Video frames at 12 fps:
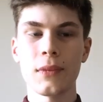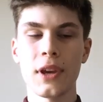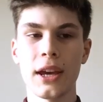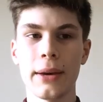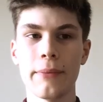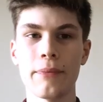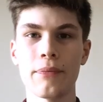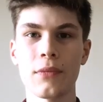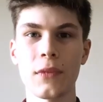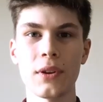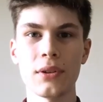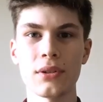yeah,
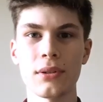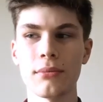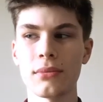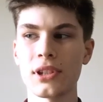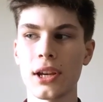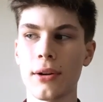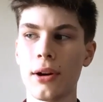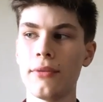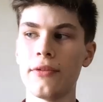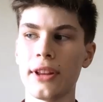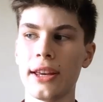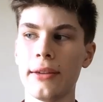so
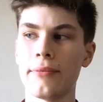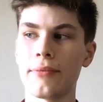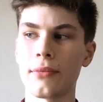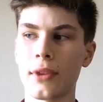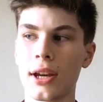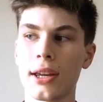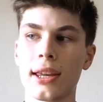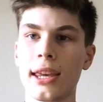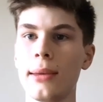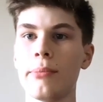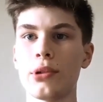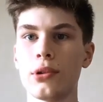hopefully I can
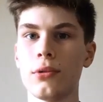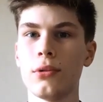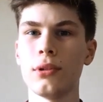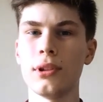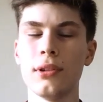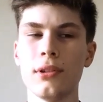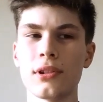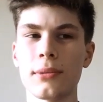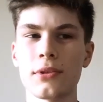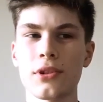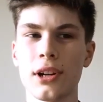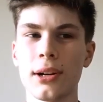keep all the new
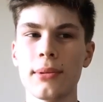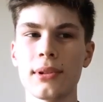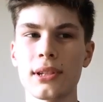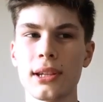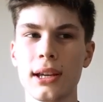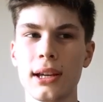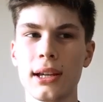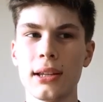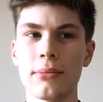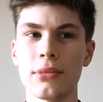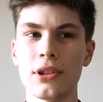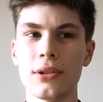subscribers and
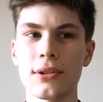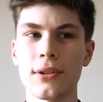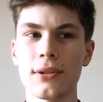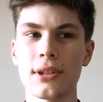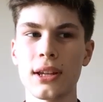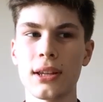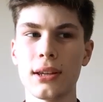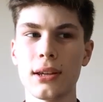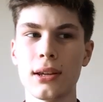produce content,